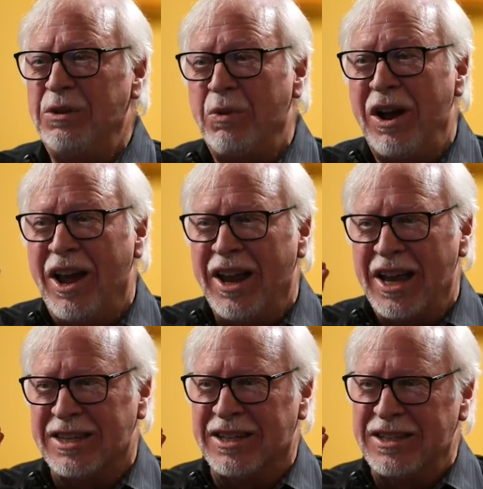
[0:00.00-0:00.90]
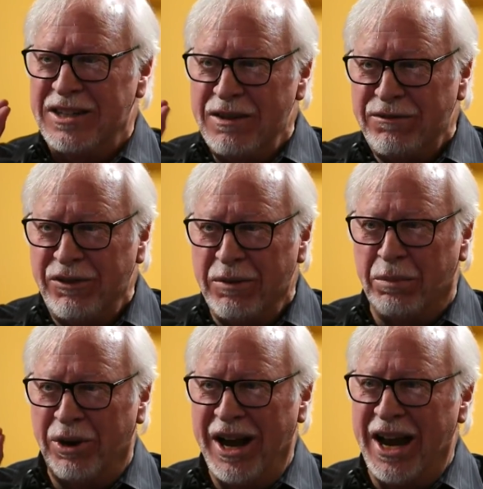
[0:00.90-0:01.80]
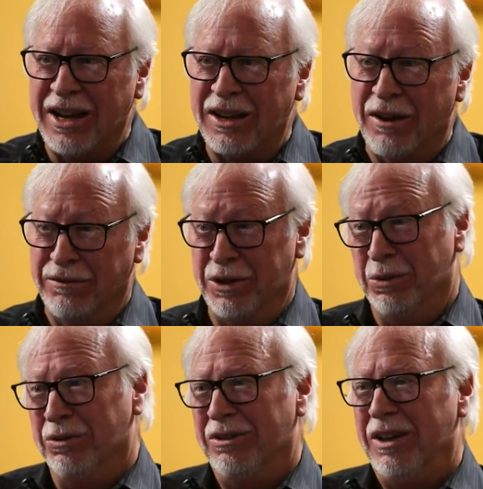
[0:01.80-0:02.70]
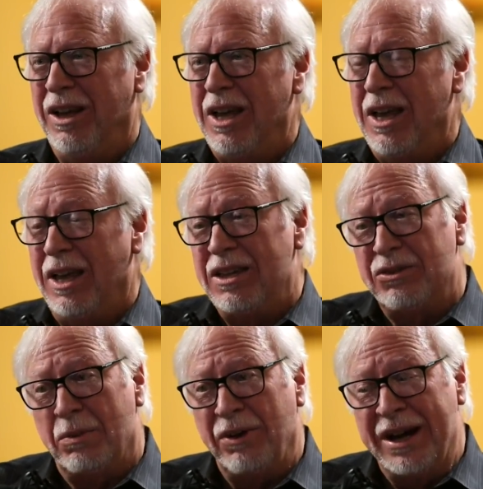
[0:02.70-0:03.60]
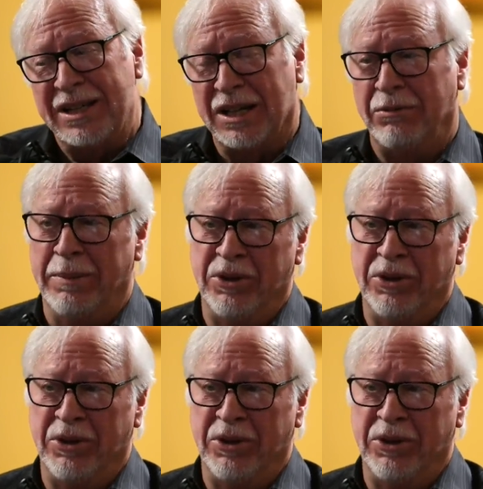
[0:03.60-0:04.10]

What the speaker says: Each one has a different brand of you. So a brand is like a